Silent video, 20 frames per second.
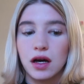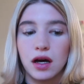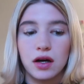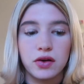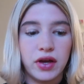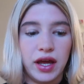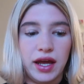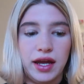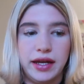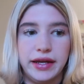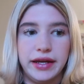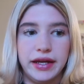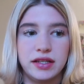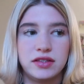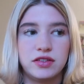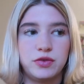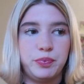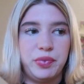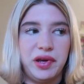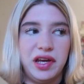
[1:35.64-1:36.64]
okay,
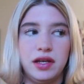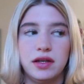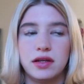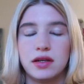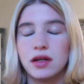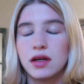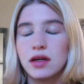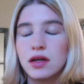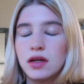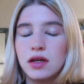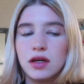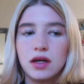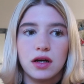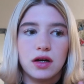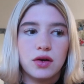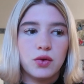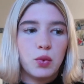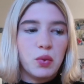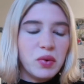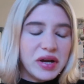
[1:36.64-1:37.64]
it's been
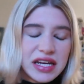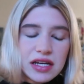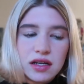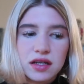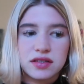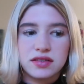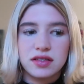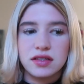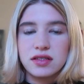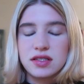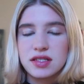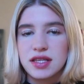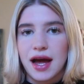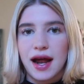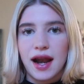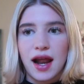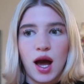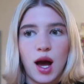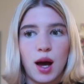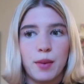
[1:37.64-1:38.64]
a week since
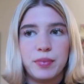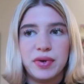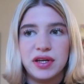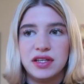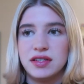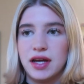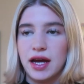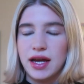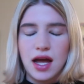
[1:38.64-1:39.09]
that happened,